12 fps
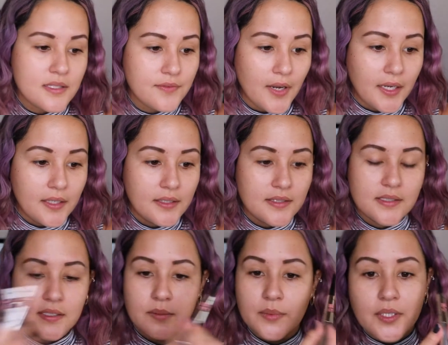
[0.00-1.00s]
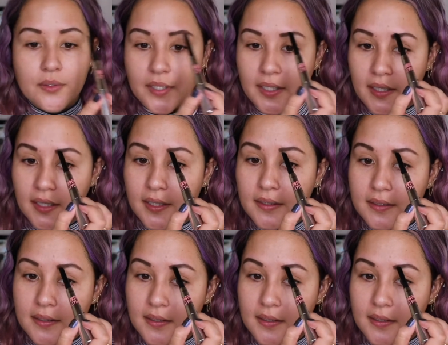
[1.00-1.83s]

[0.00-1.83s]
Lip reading: fine. It's gonna be okay.